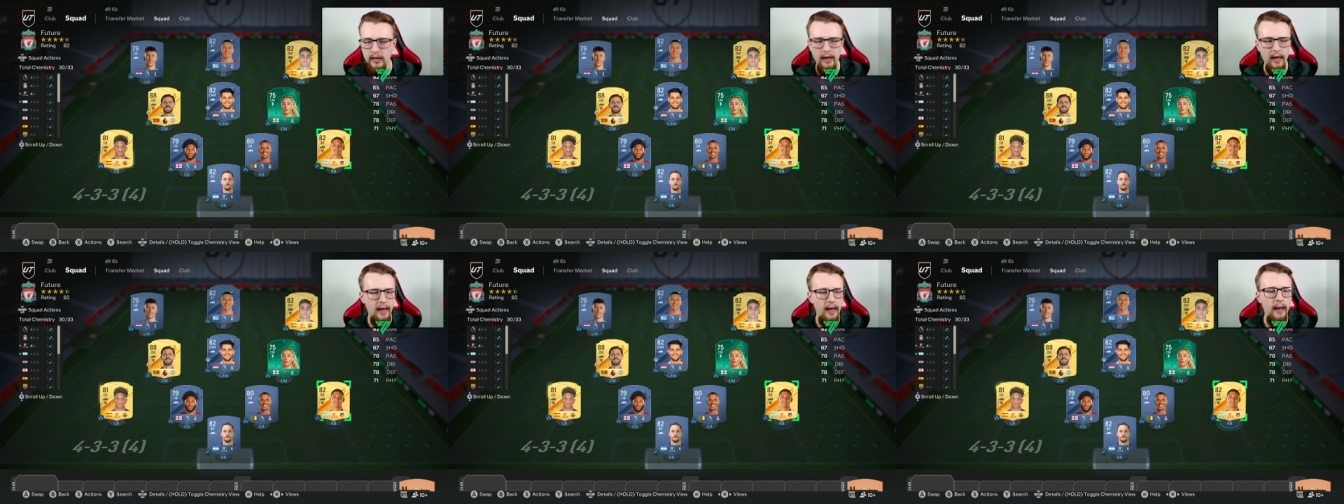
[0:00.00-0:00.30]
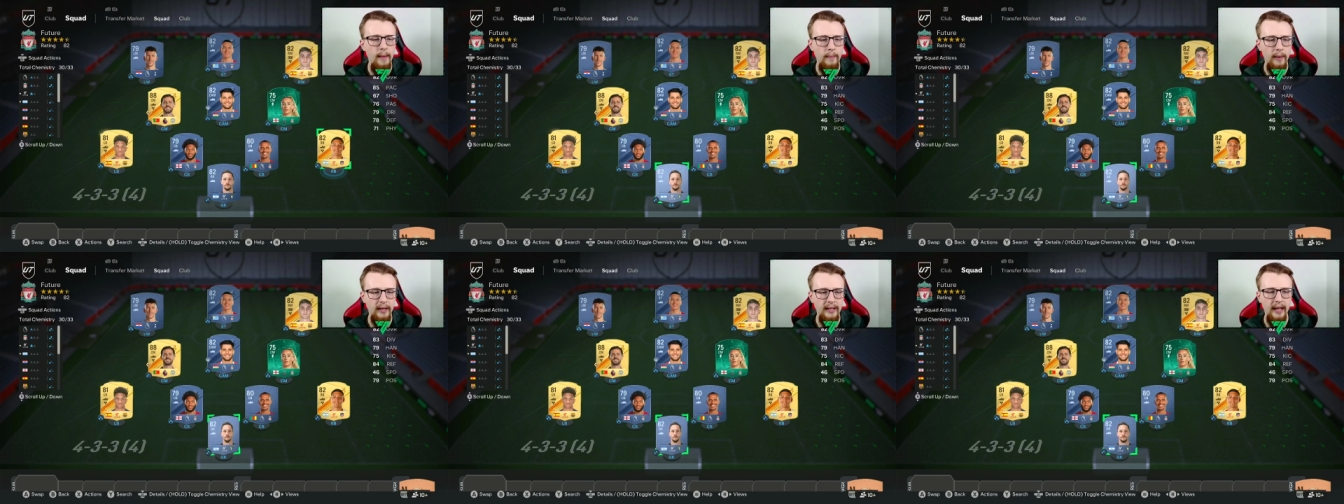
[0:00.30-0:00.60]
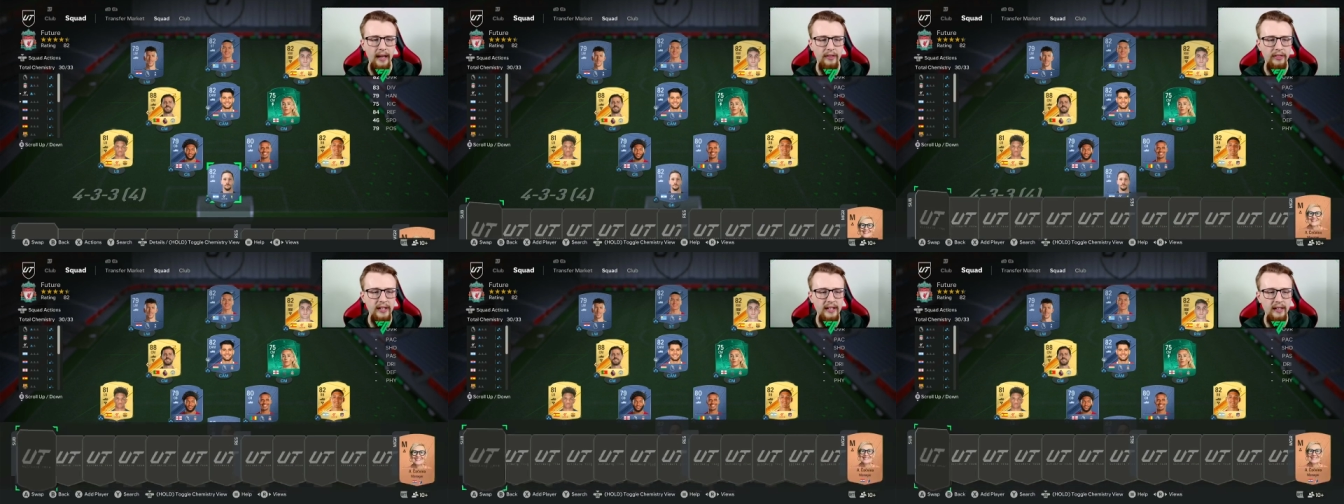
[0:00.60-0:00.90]
Yeah, I
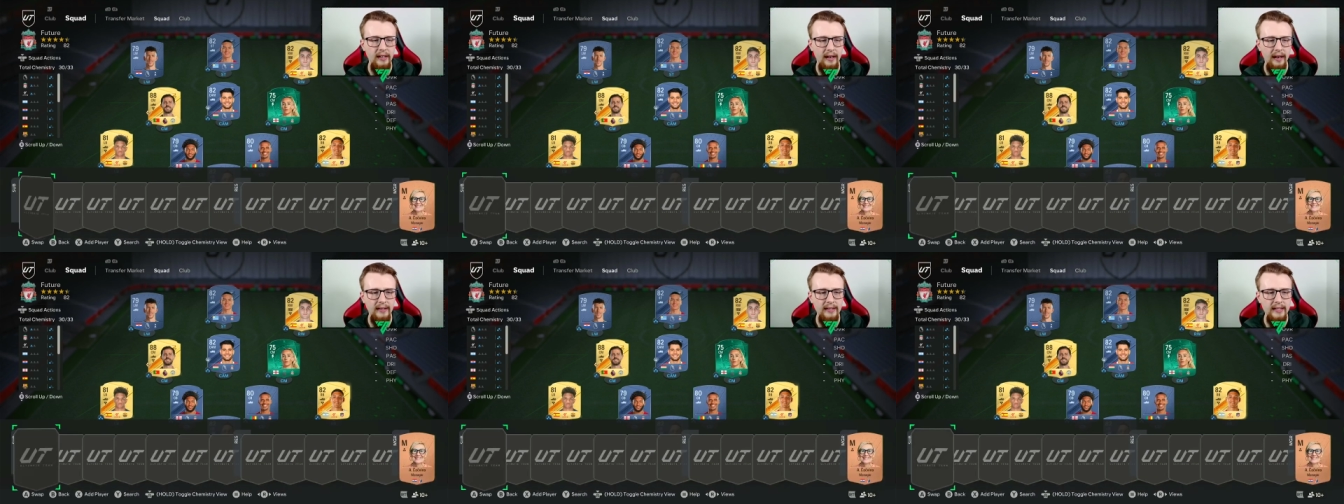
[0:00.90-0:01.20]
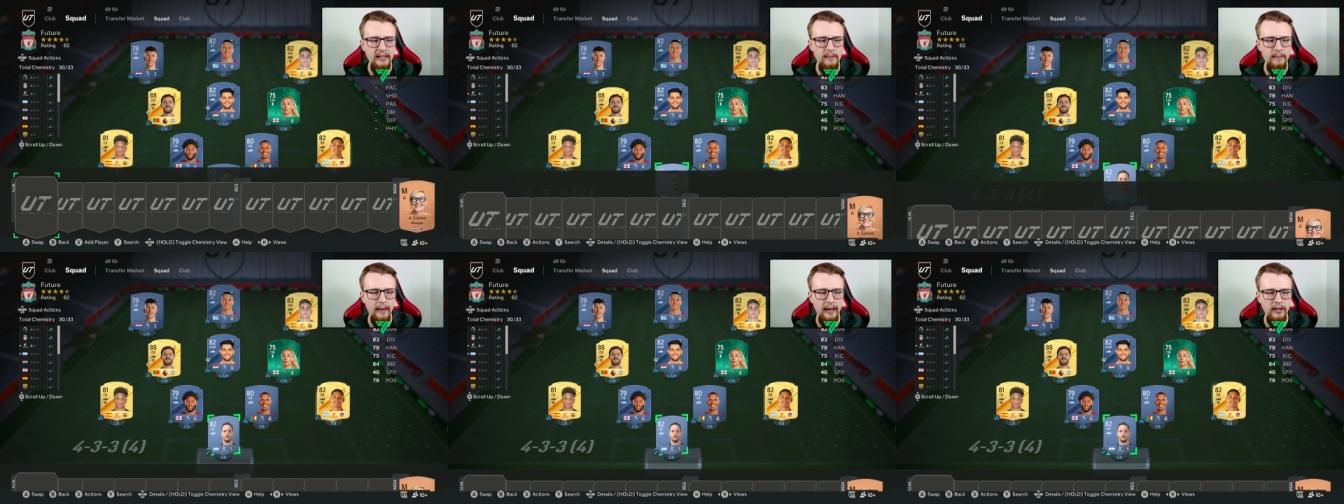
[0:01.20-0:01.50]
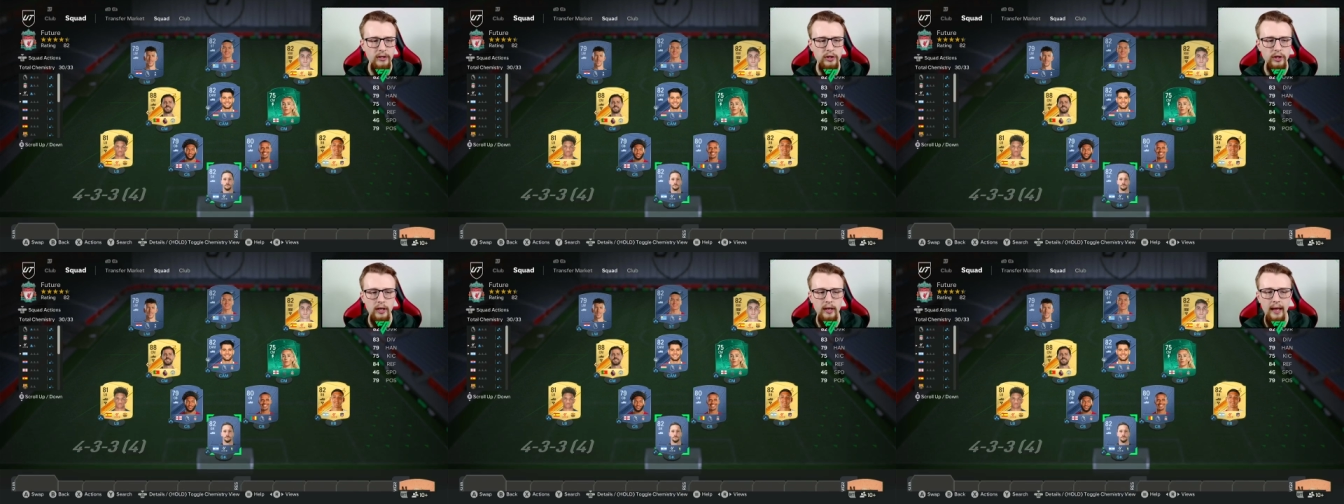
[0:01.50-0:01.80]
think a La Liga
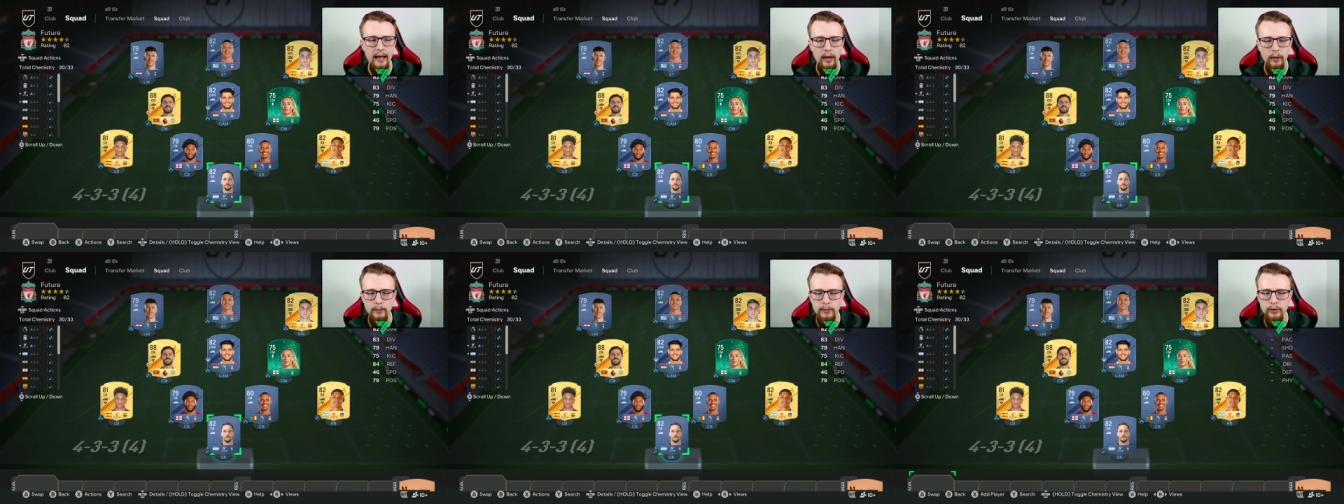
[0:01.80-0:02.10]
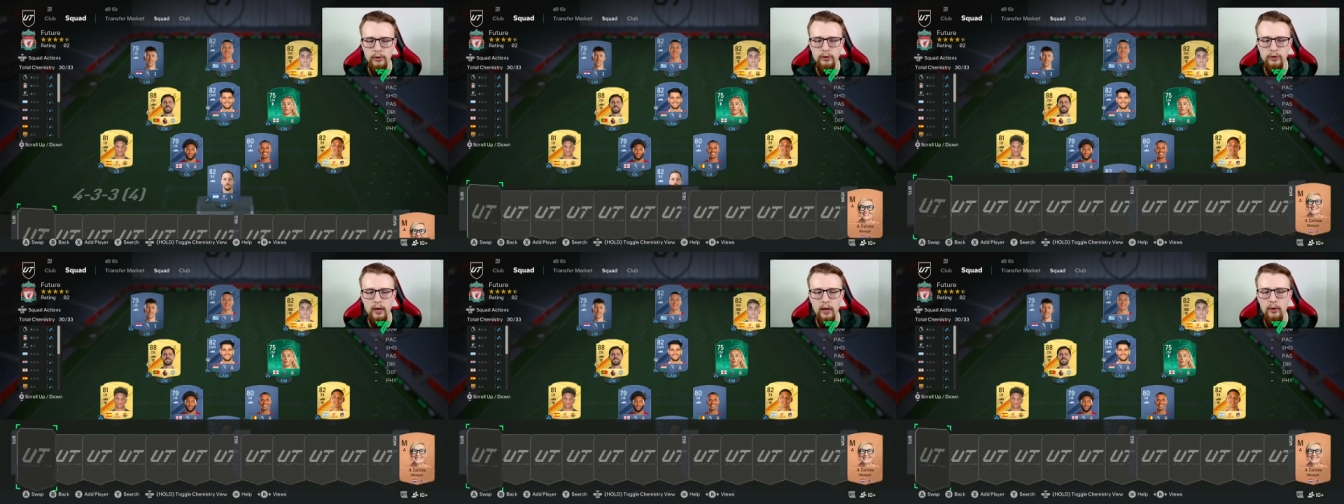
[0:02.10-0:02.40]
manager helps us.